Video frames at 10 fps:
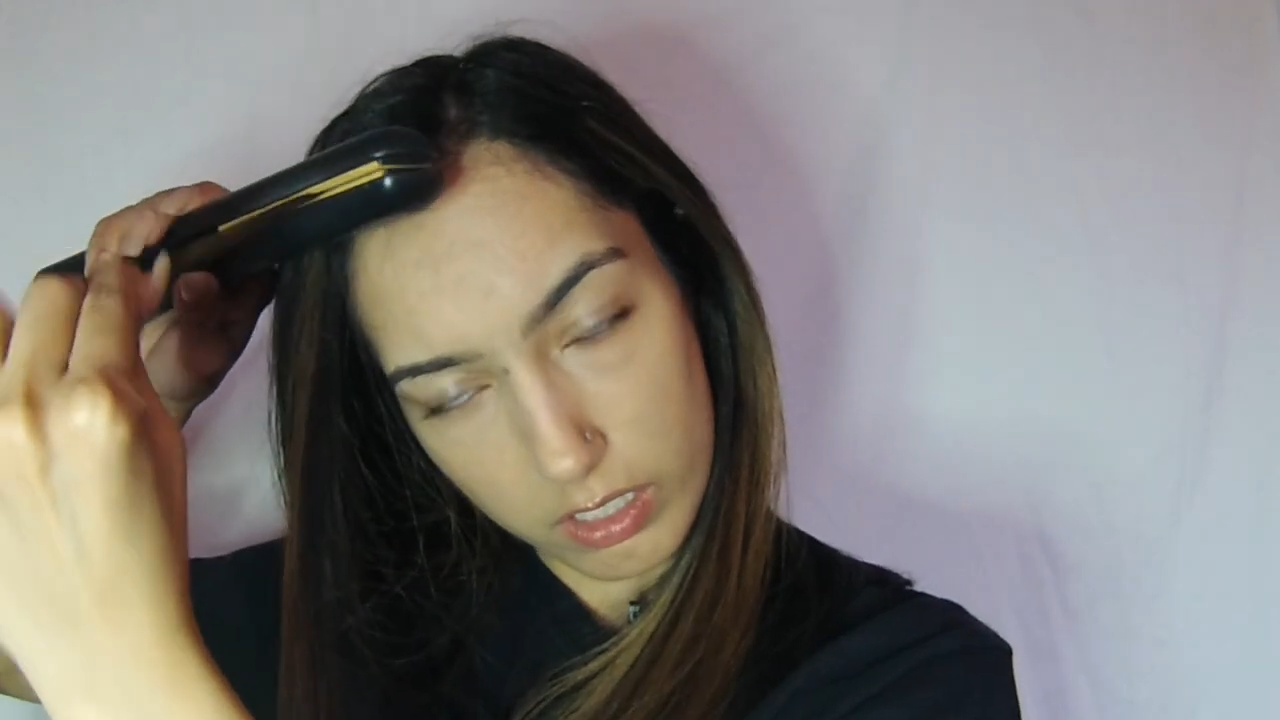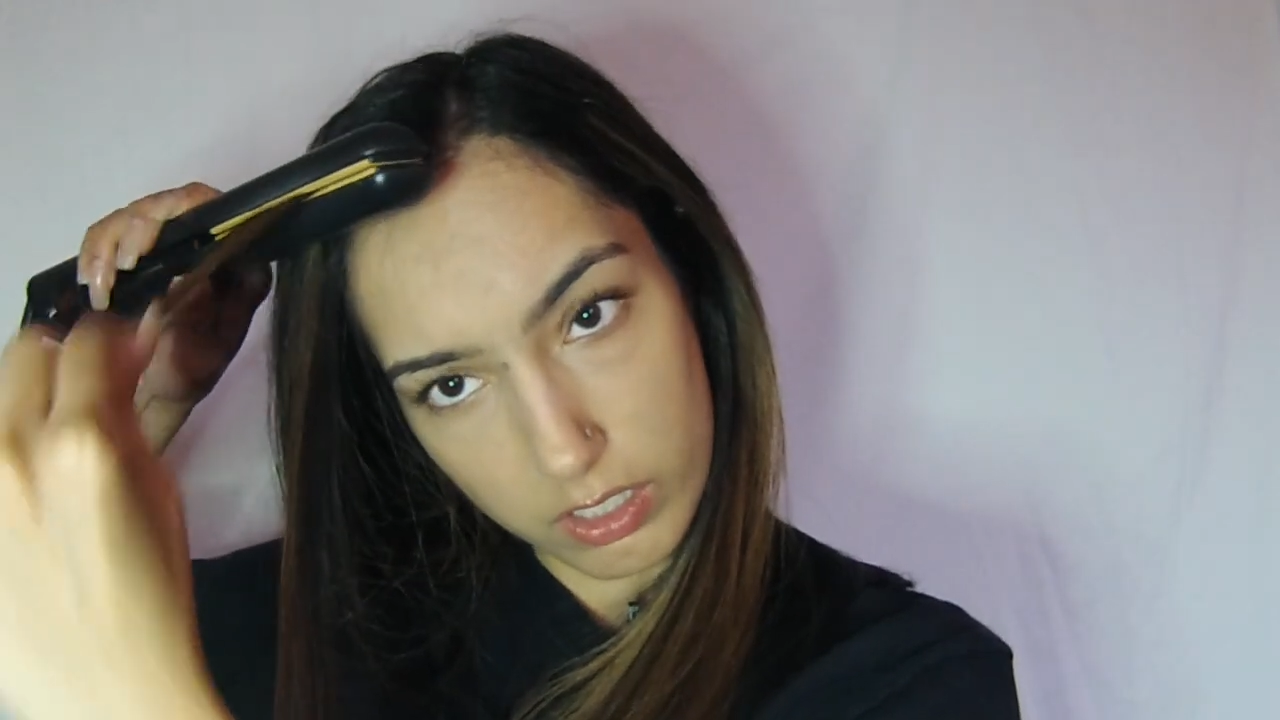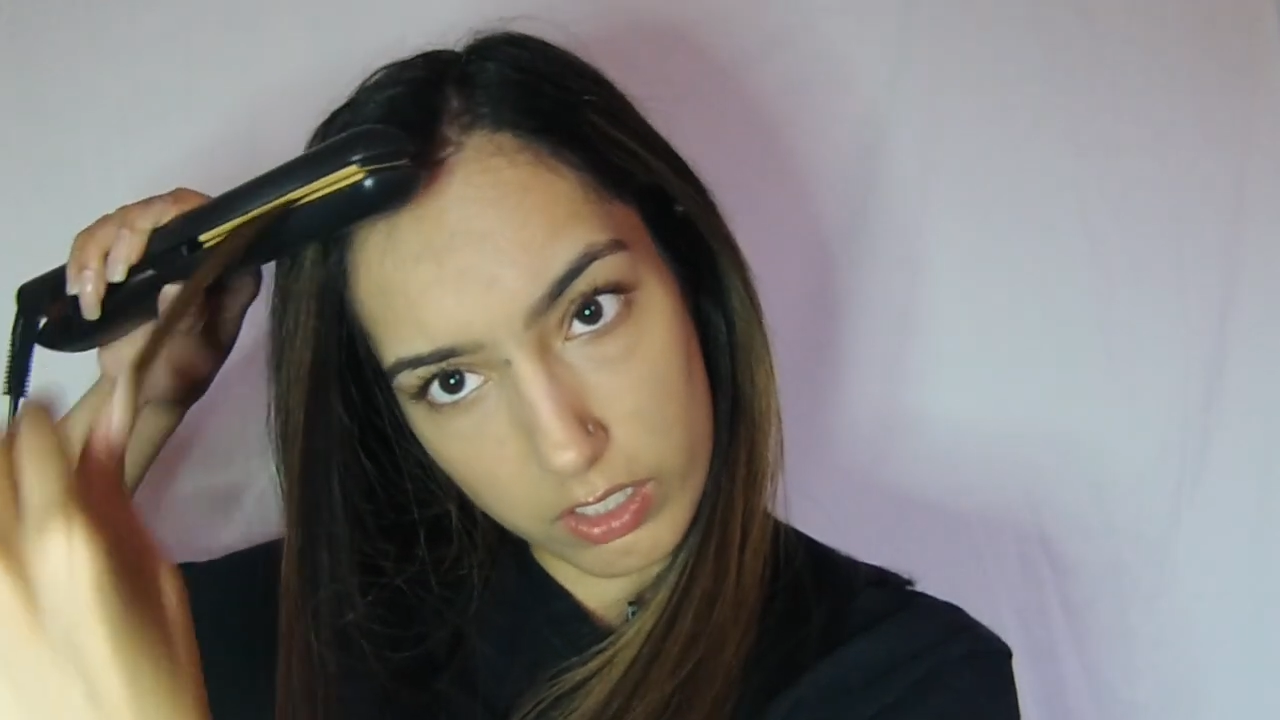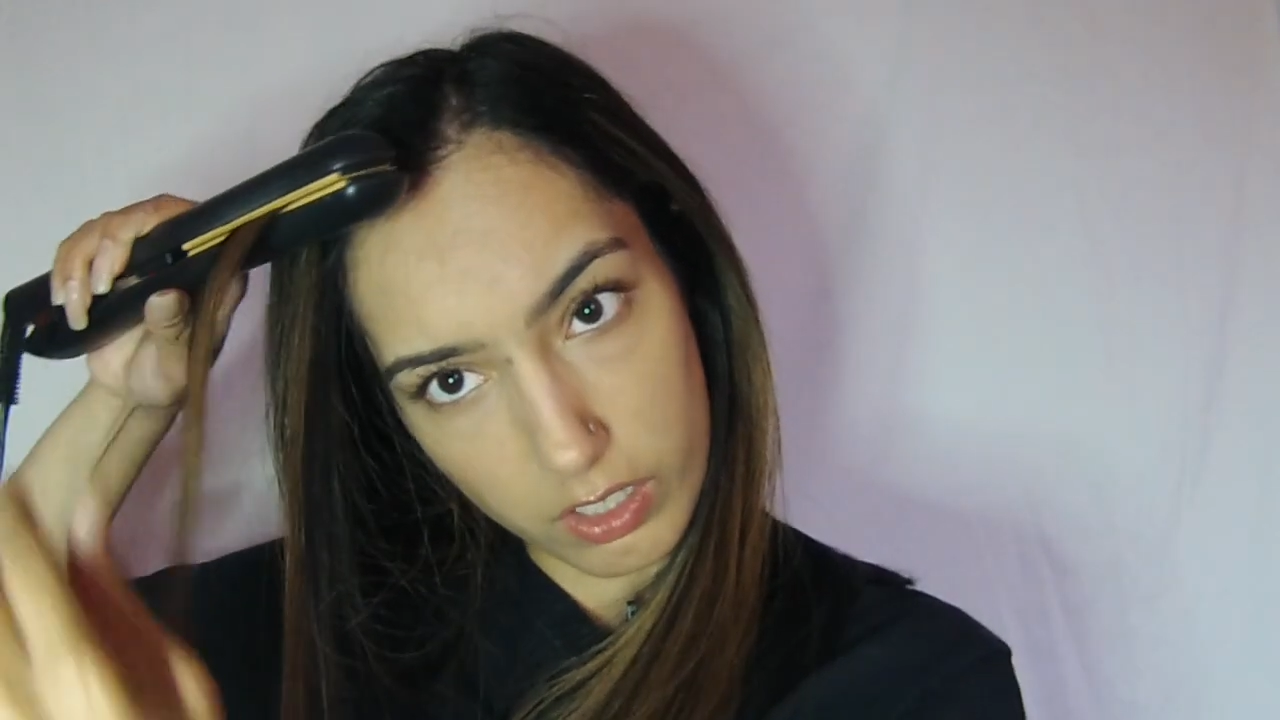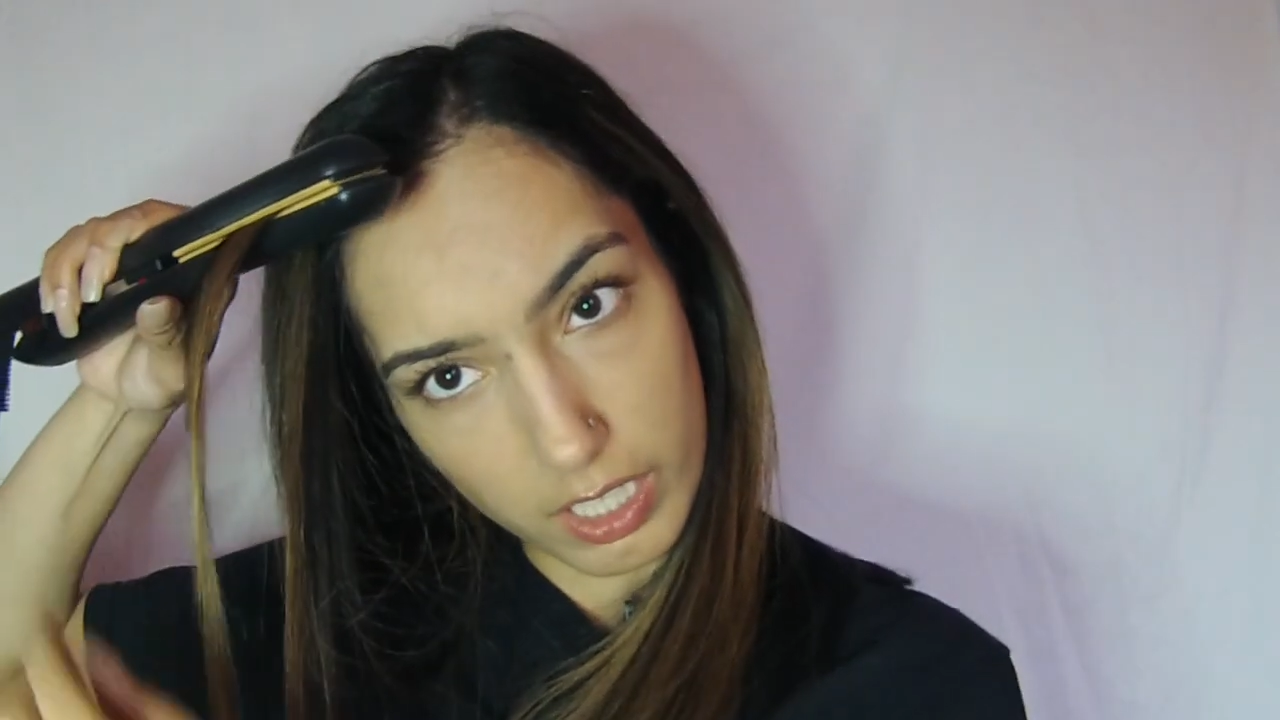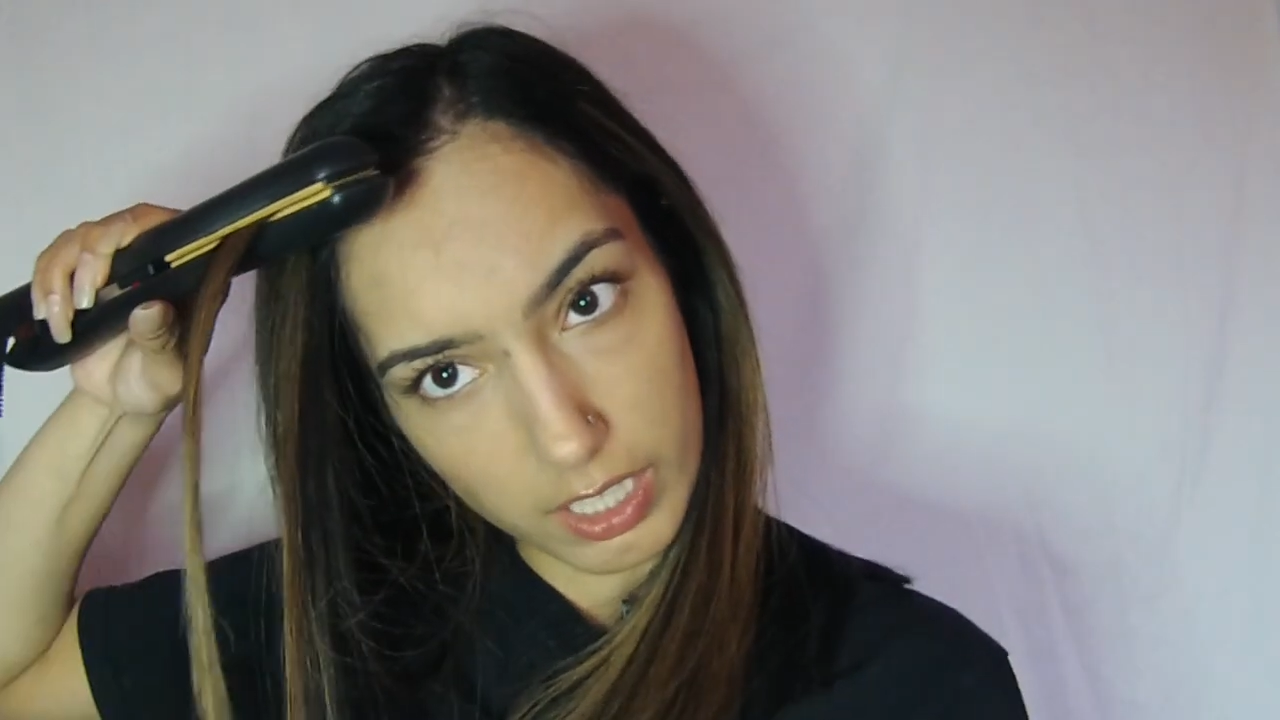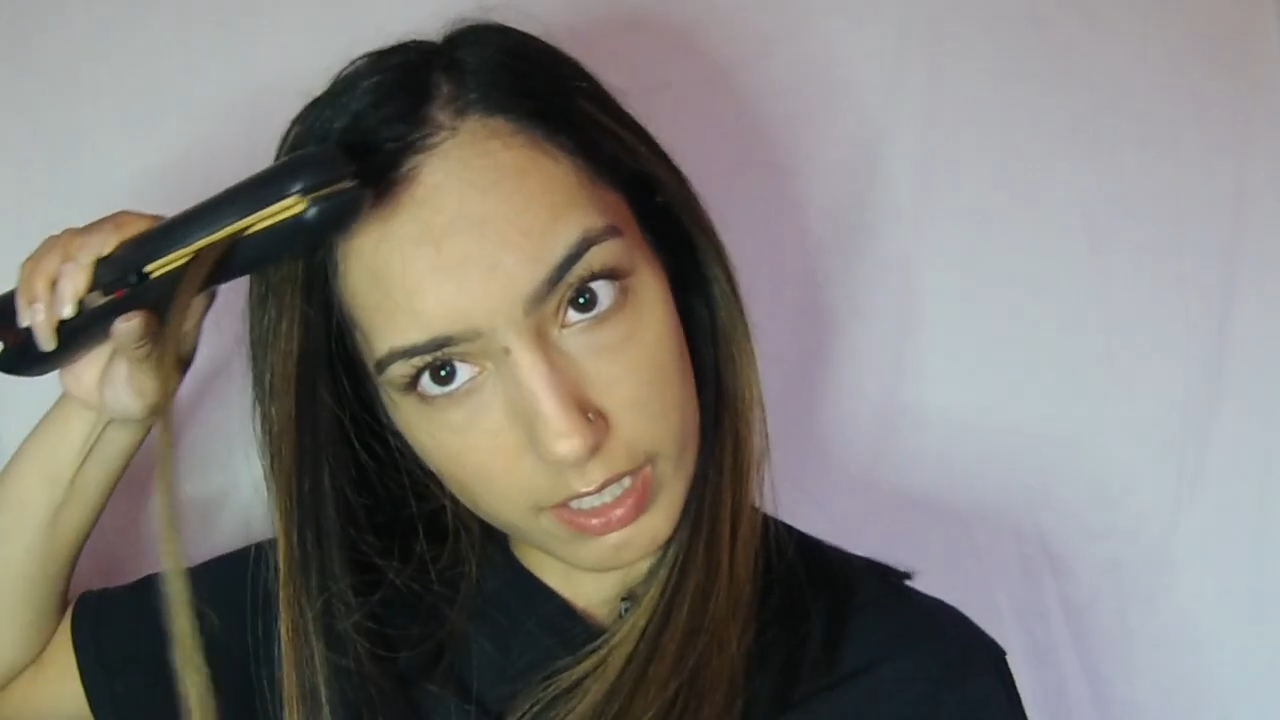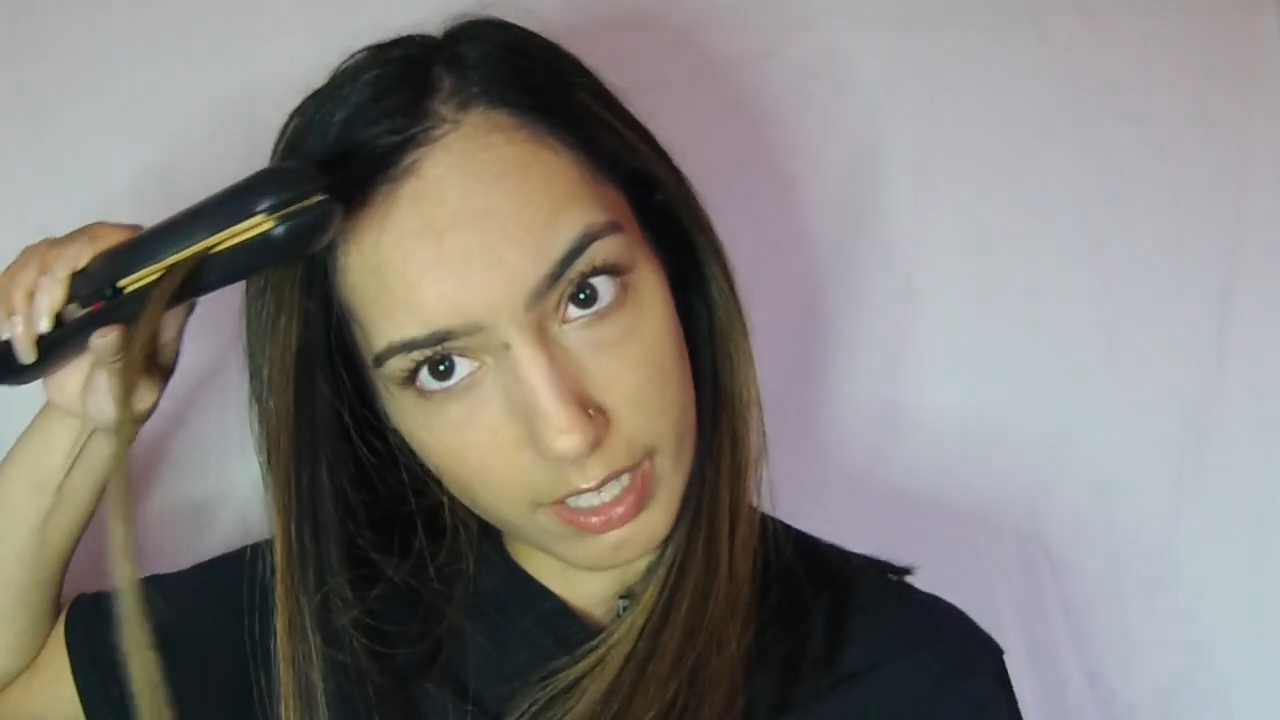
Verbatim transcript: straighten